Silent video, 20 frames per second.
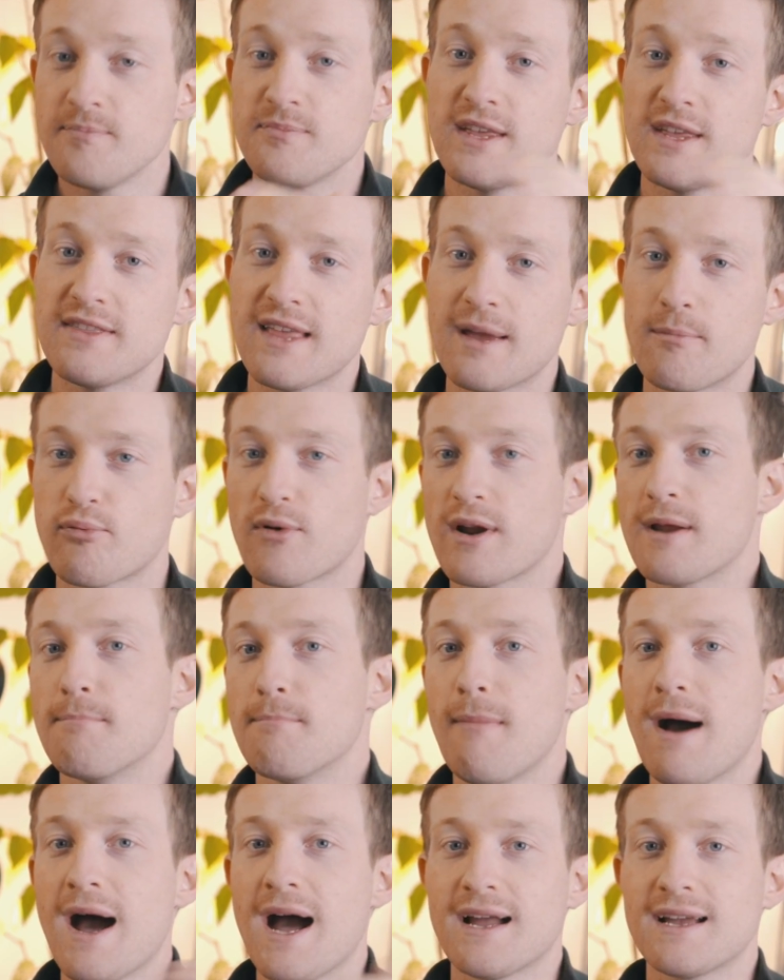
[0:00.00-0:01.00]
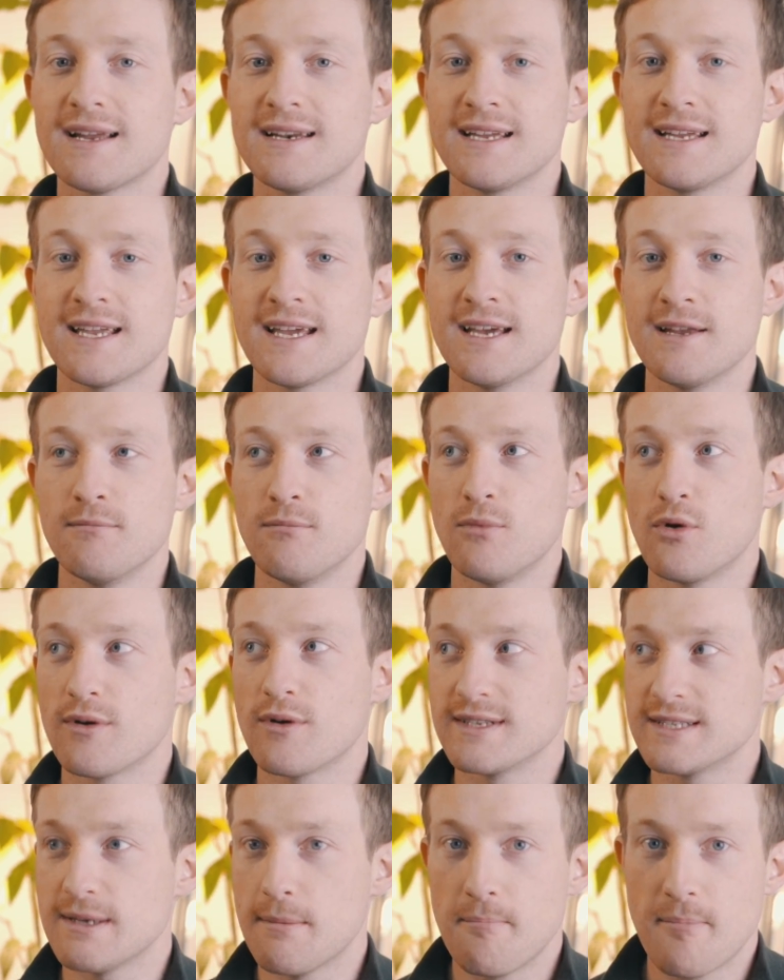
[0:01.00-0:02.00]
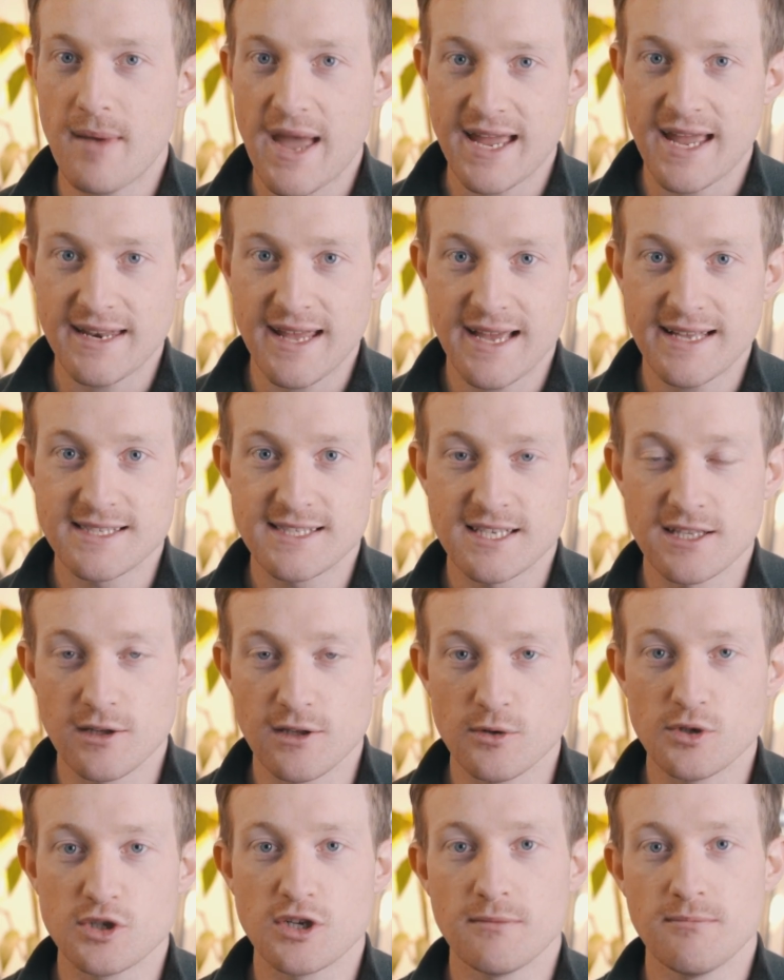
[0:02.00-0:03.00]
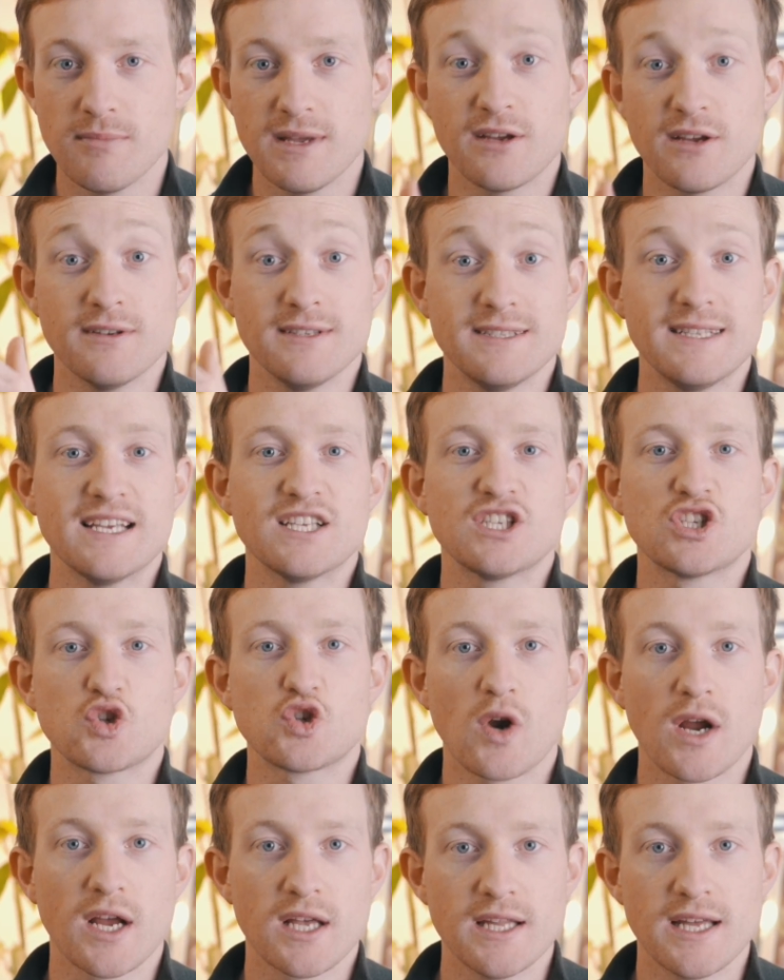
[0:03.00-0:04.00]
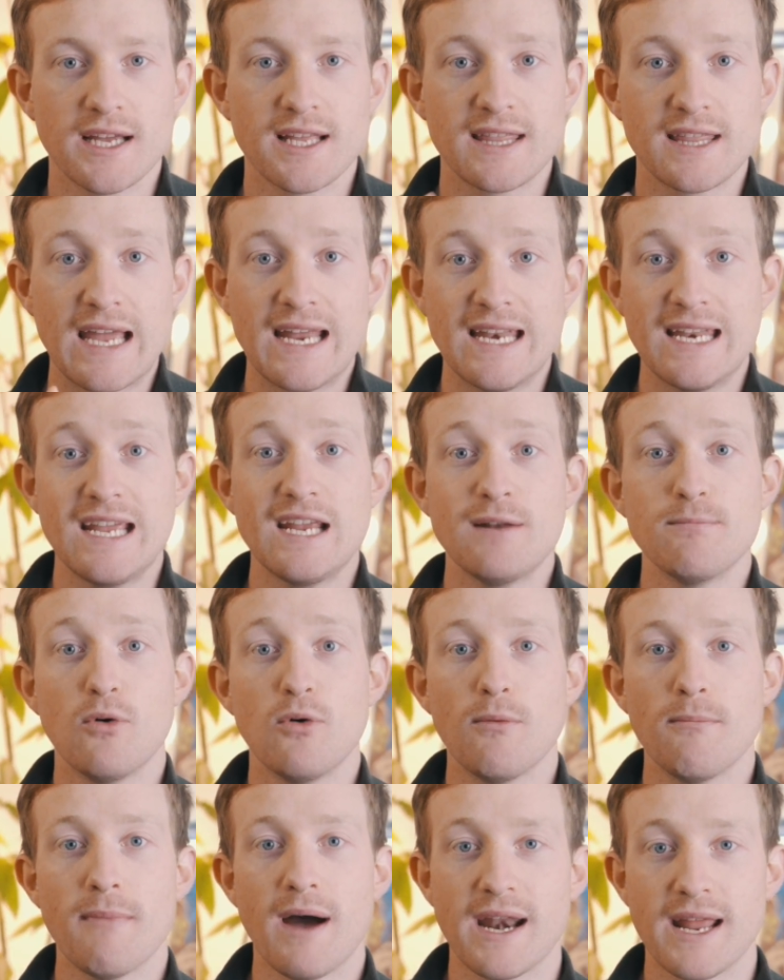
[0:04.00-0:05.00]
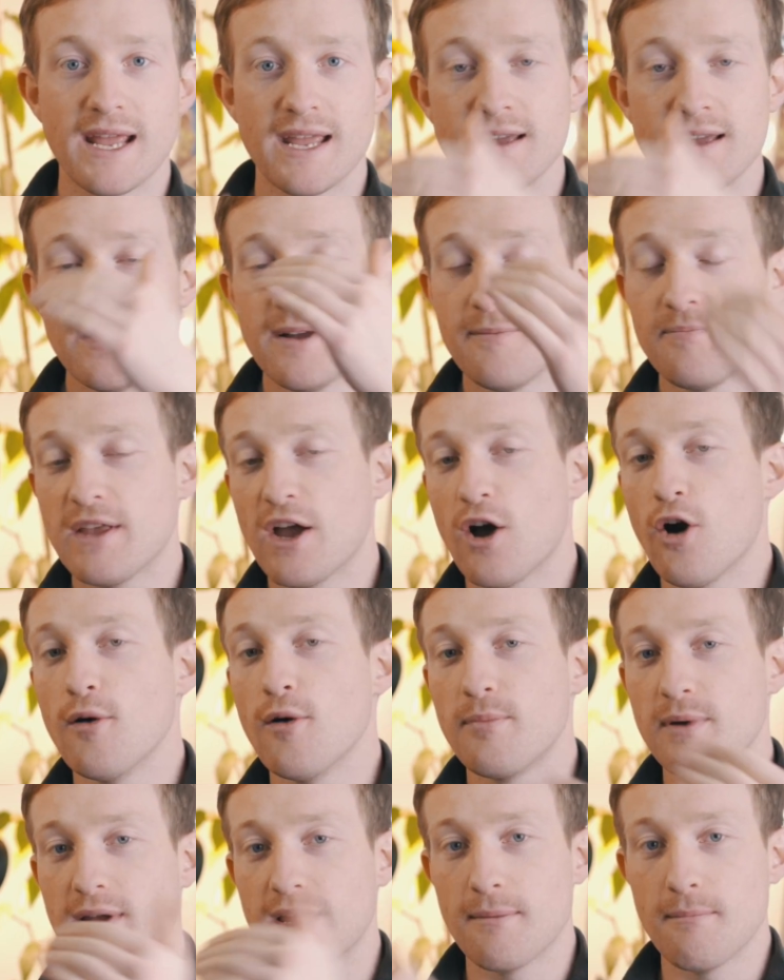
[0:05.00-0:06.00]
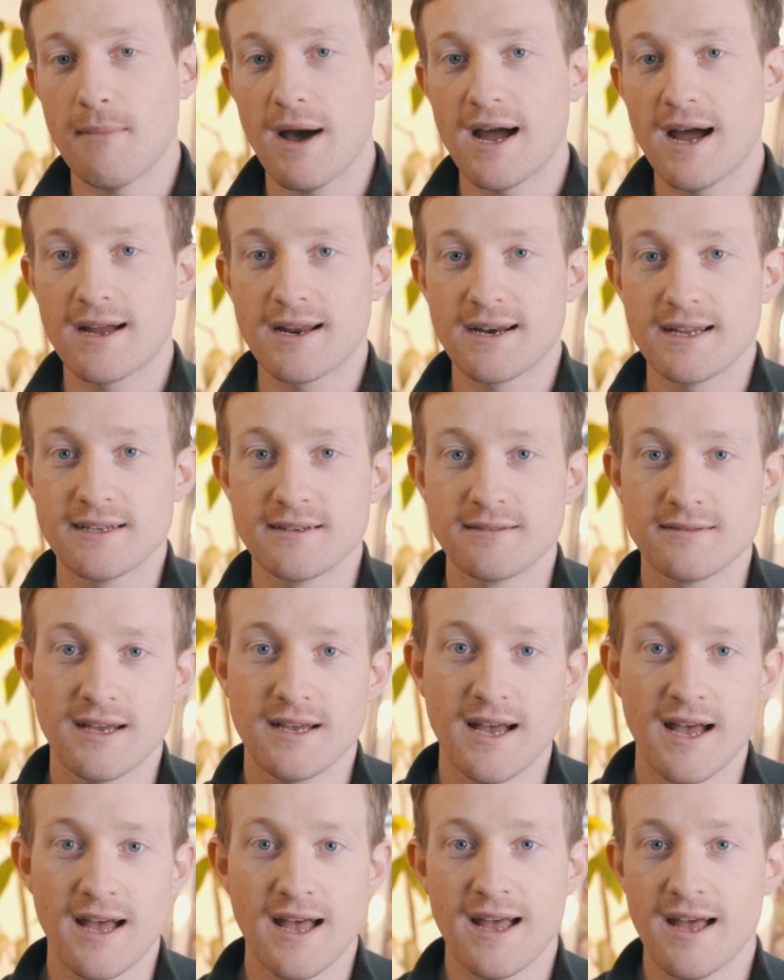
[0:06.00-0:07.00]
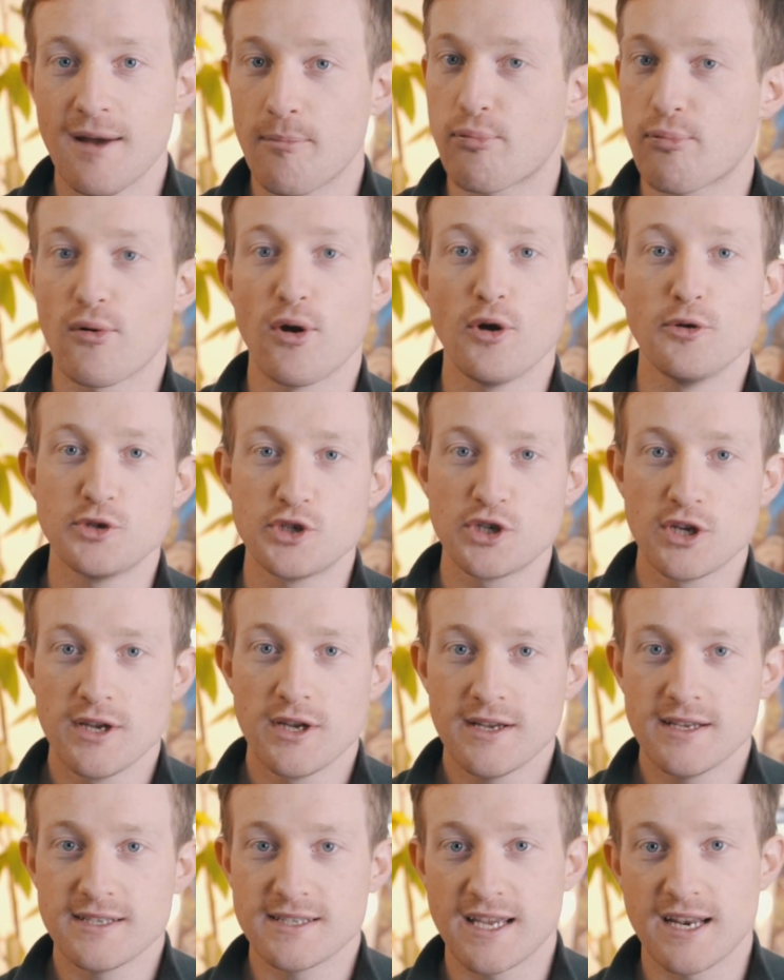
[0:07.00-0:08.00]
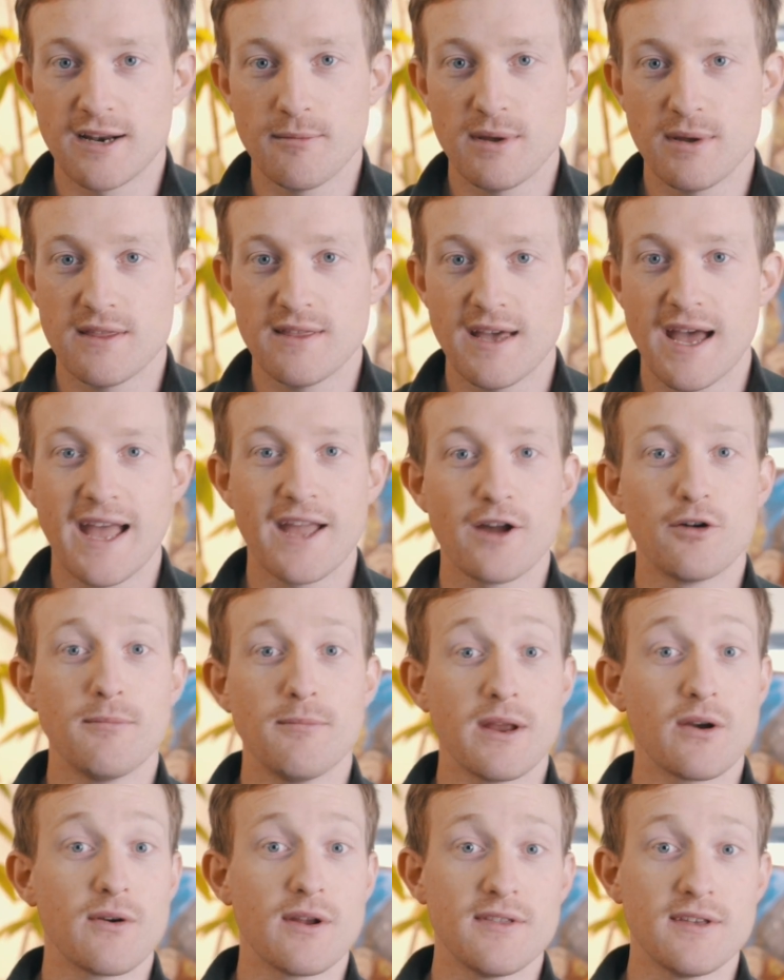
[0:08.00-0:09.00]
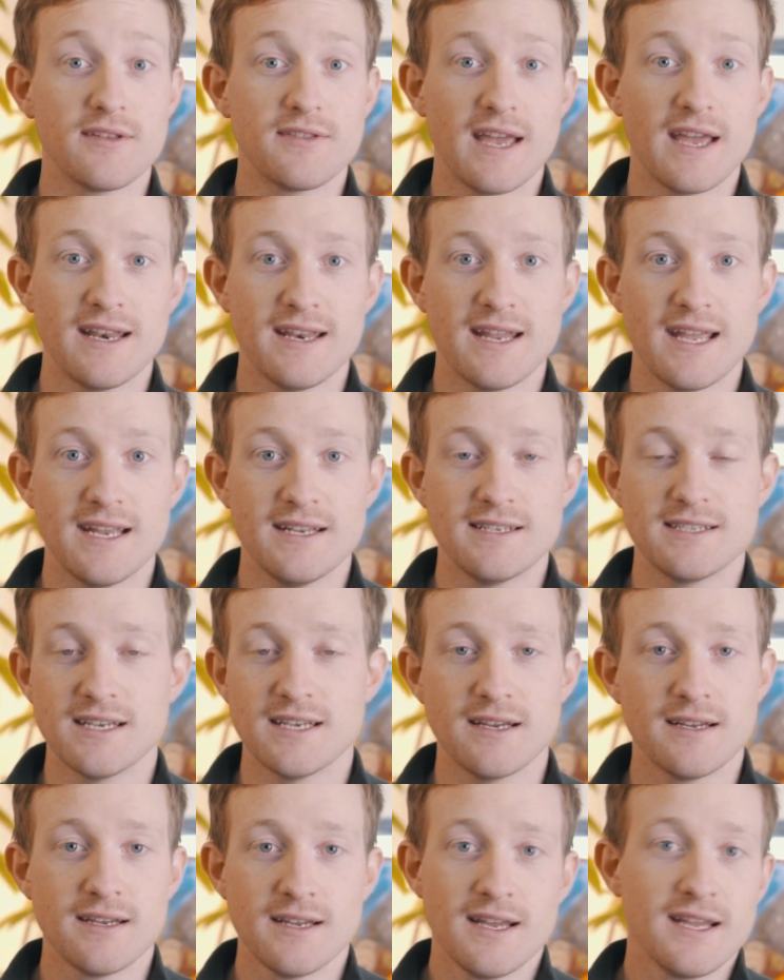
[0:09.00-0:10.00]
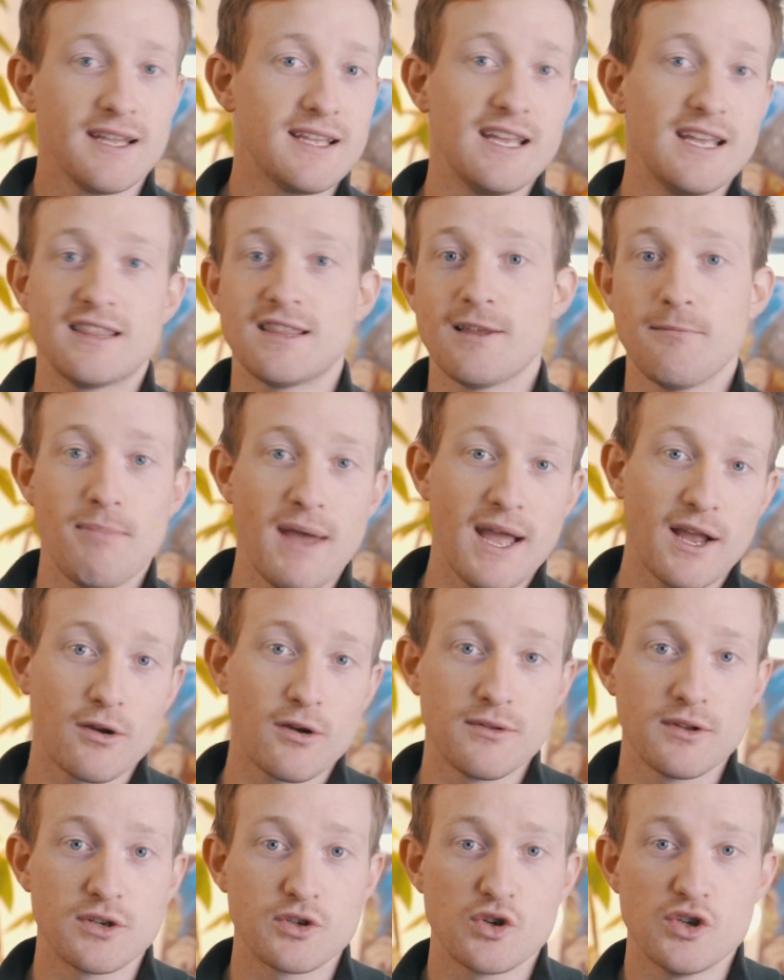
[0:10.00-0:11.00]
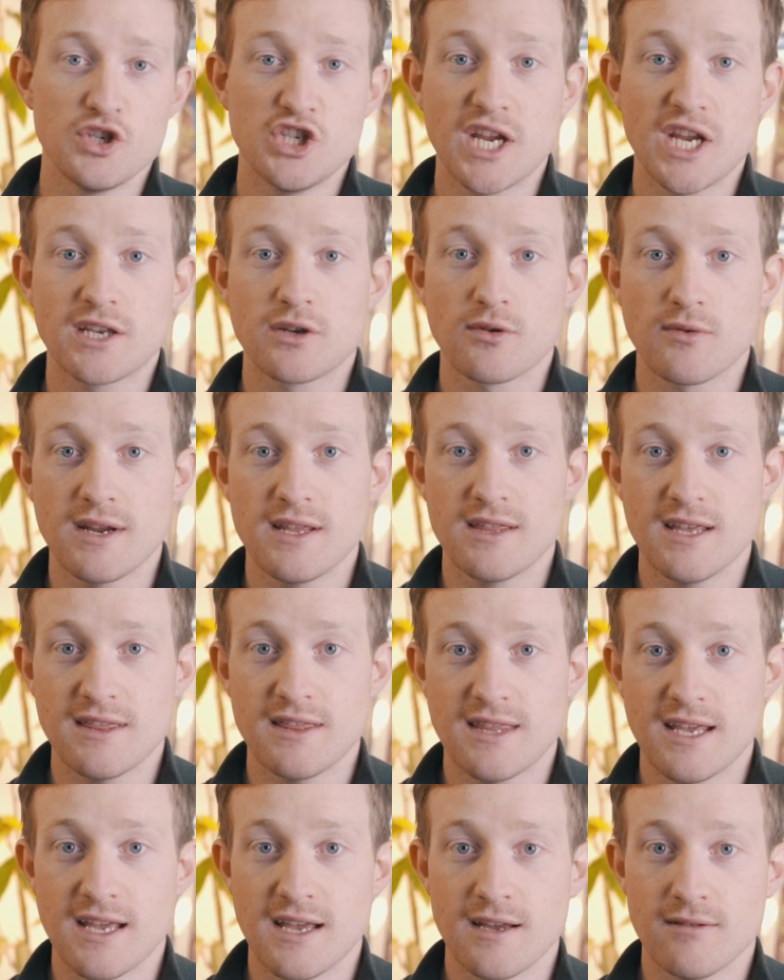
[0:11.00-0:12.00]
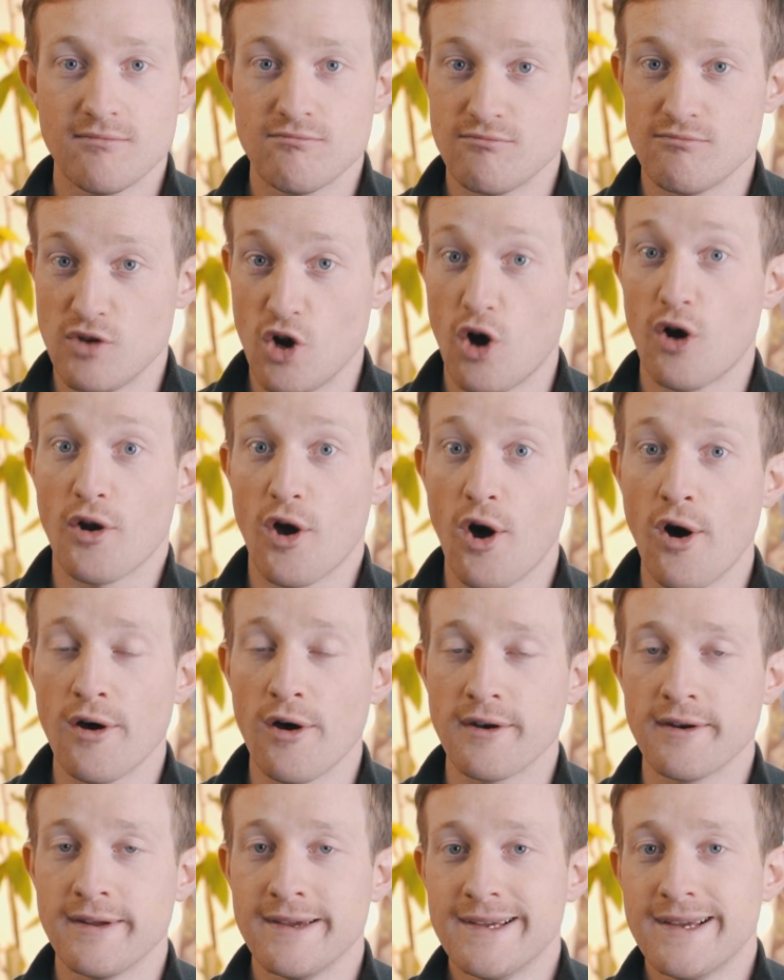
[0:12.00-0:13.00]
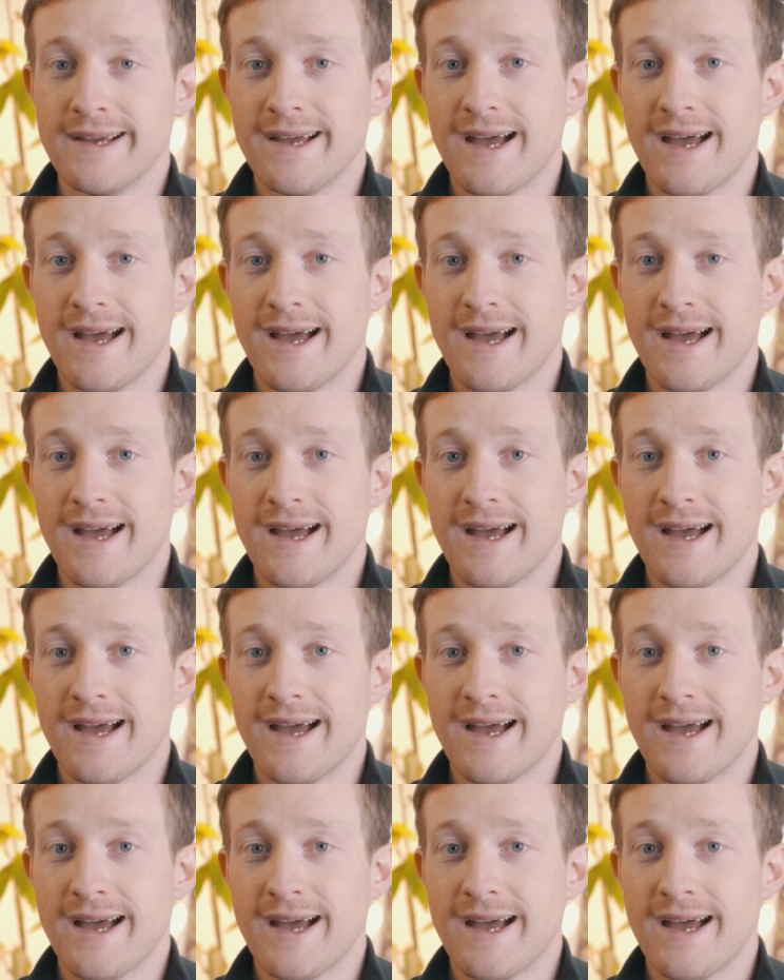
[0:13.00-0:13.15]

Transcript: then they bring marketing in more as a band-aid solution because they're struggling, they need more money, they're hoping a marketing approach is going to be the Hail Mary that they need to get them back on the trajectory that they're not on.